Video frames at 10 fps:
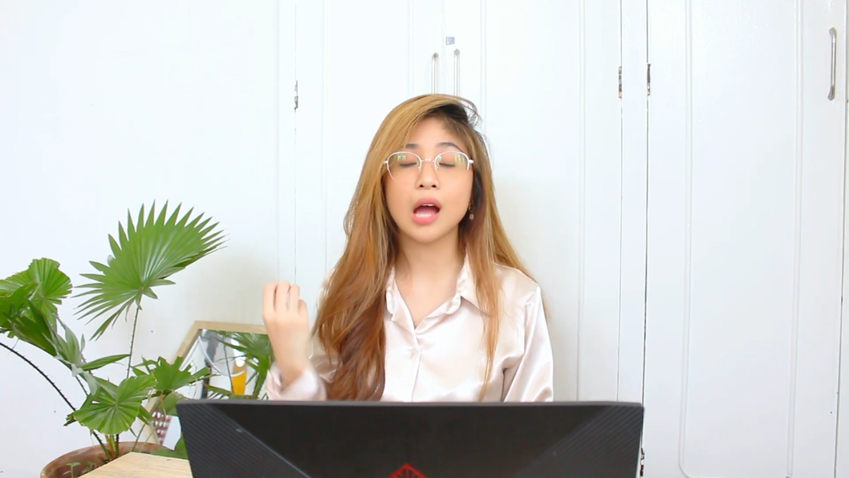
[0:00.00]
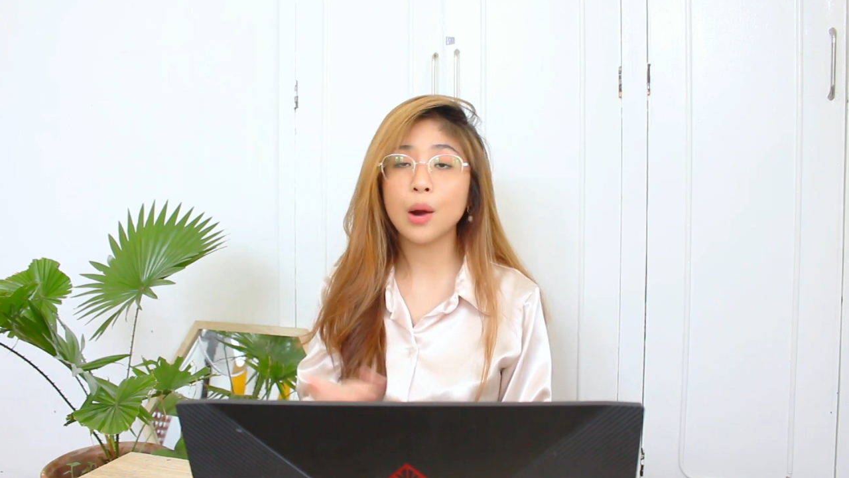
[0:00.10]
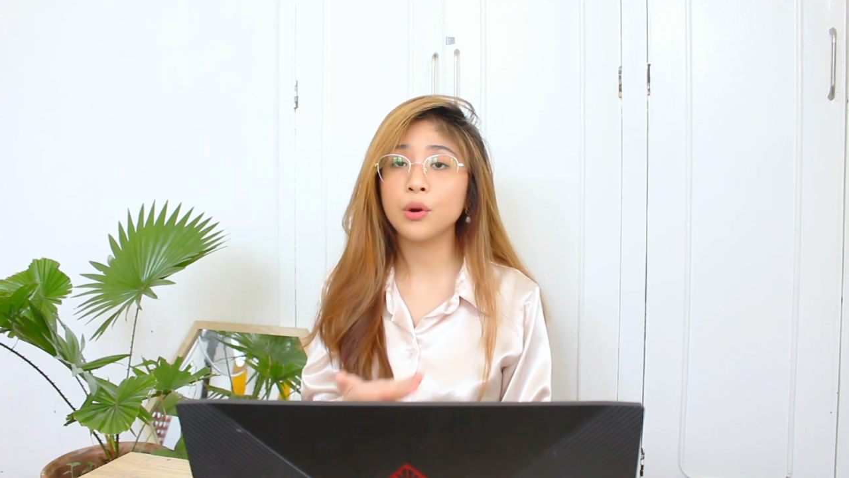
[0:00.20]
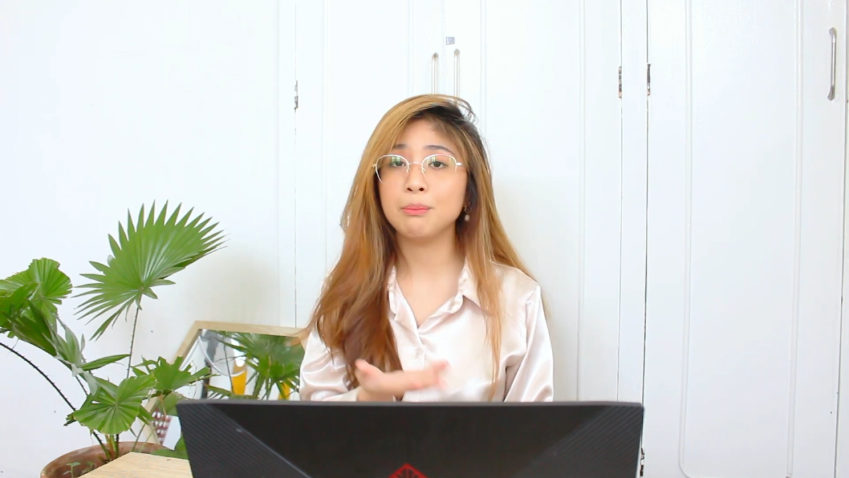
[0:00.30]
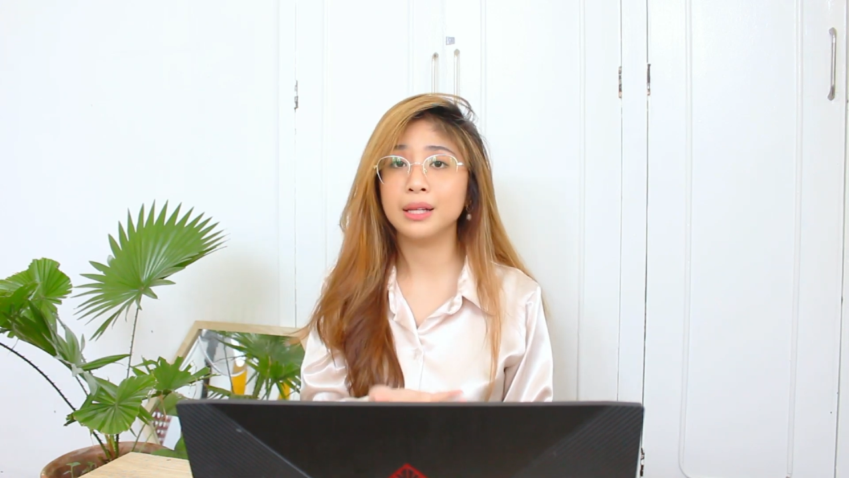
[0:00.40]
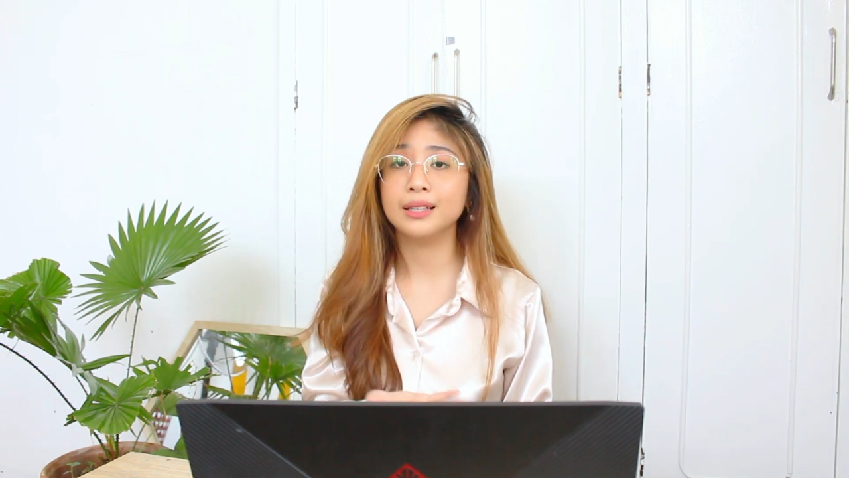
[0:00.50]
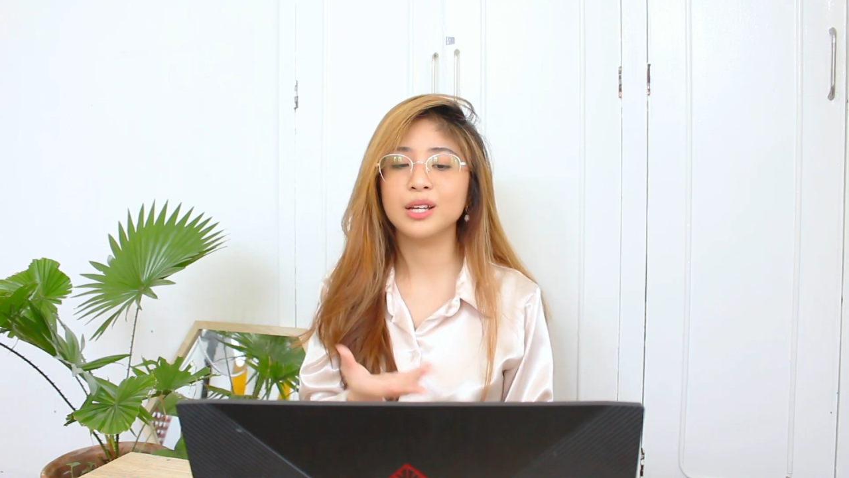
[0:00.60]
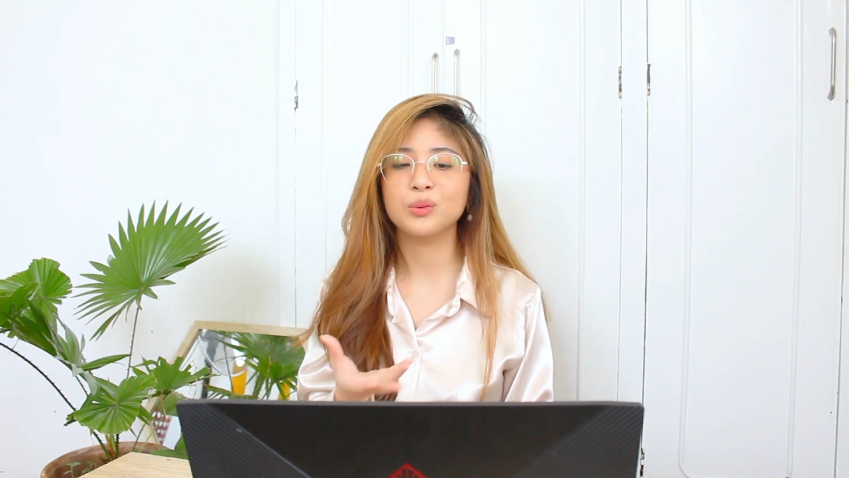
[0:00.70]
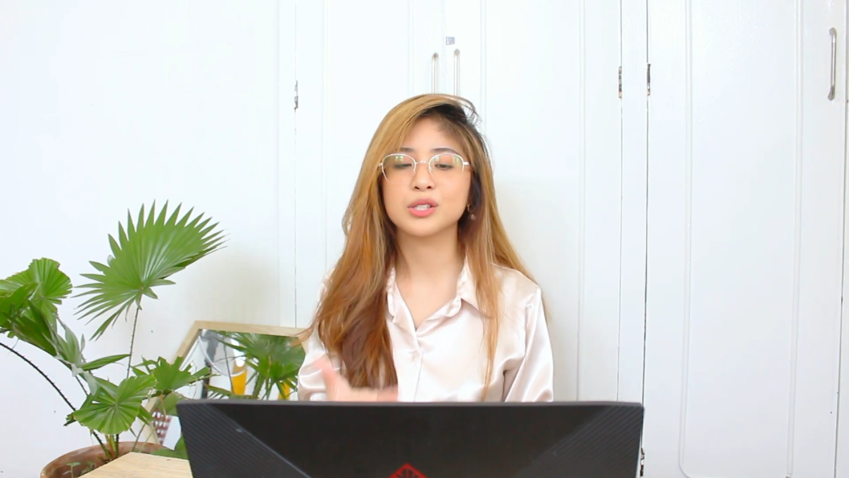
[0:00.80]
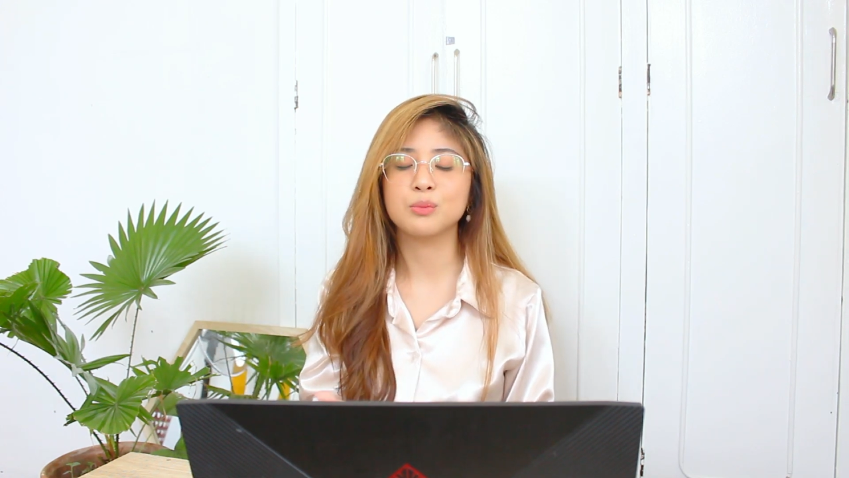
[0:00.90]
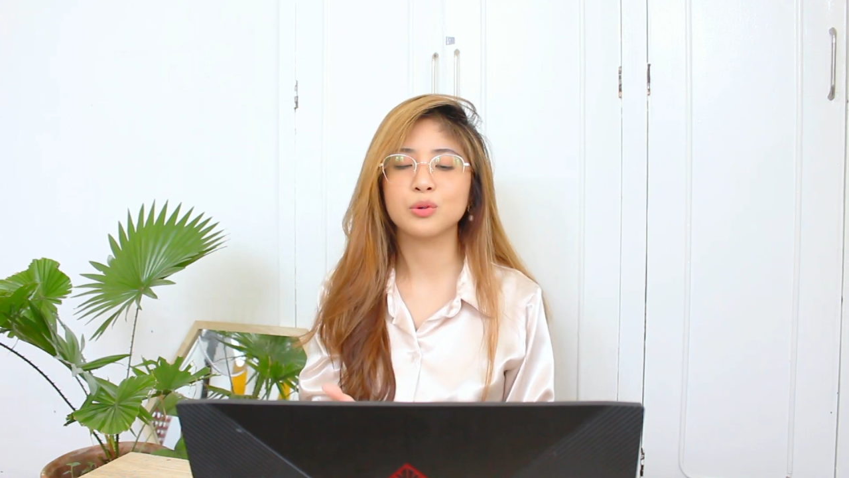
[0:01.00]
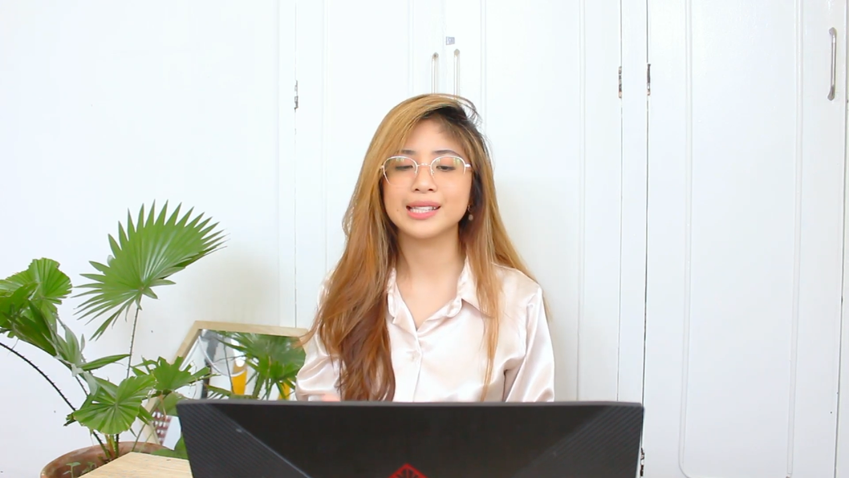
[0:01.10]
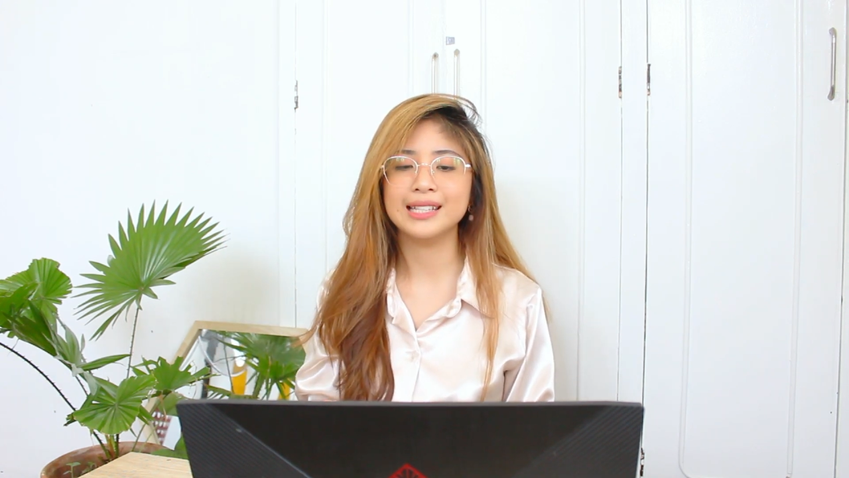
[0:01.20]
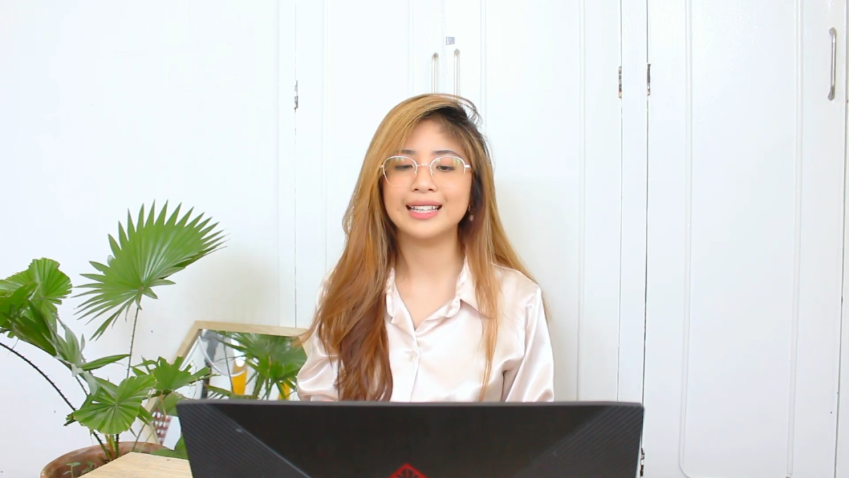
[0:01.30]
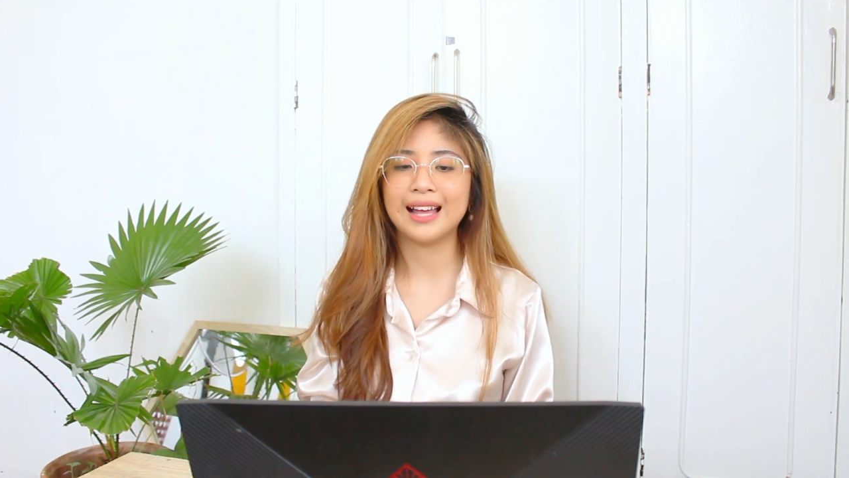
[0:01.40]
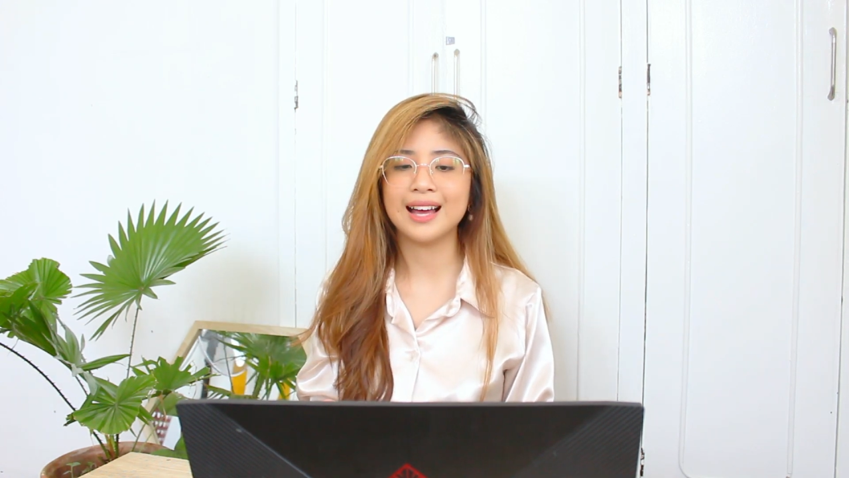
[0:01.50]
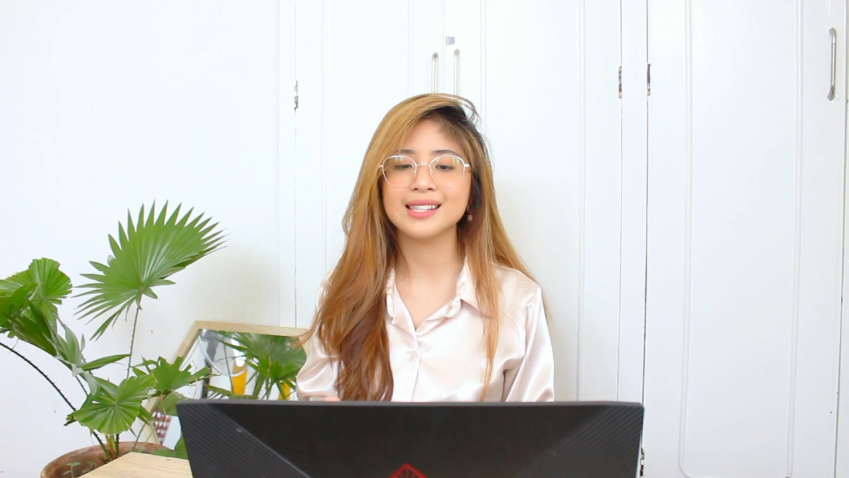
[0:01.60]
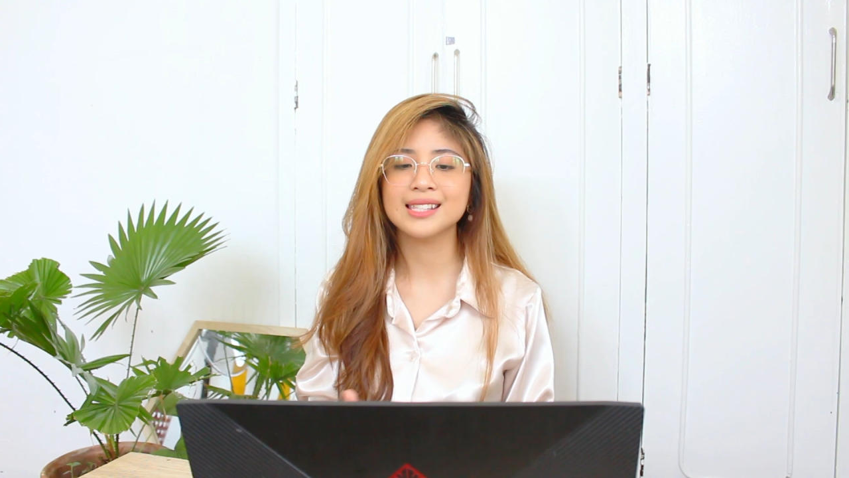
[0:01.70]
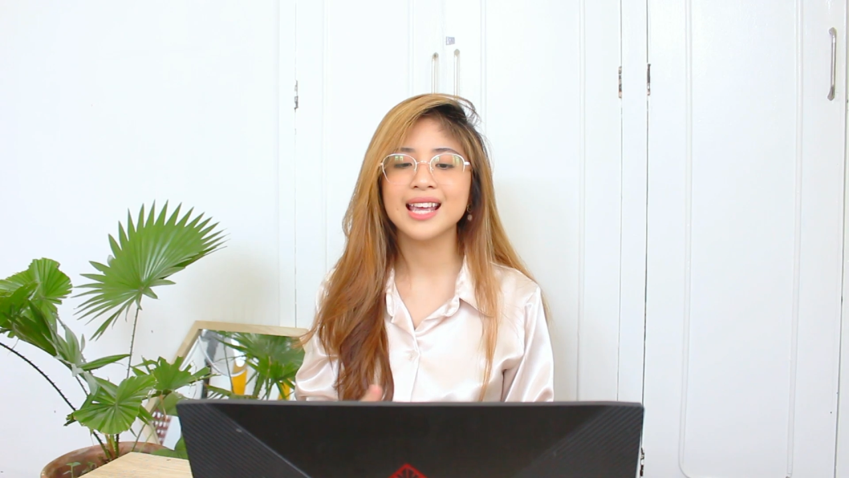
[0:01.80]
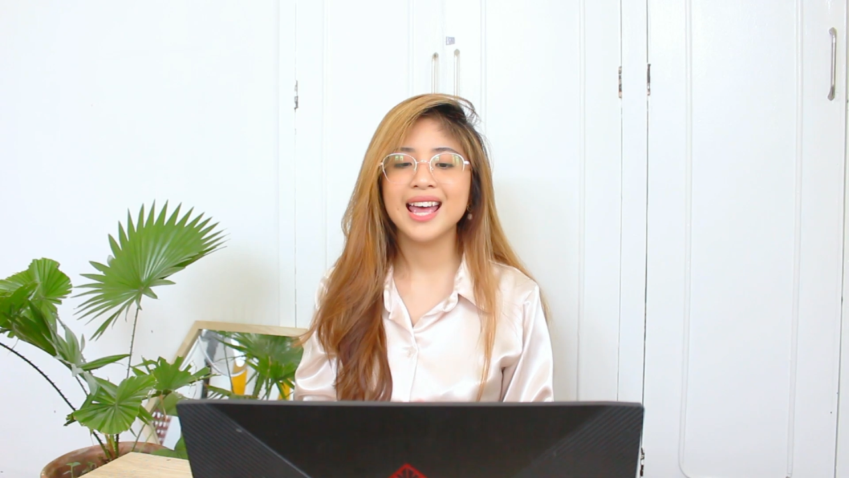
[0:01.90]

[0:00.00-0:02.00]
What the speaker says: our building was mostly glass.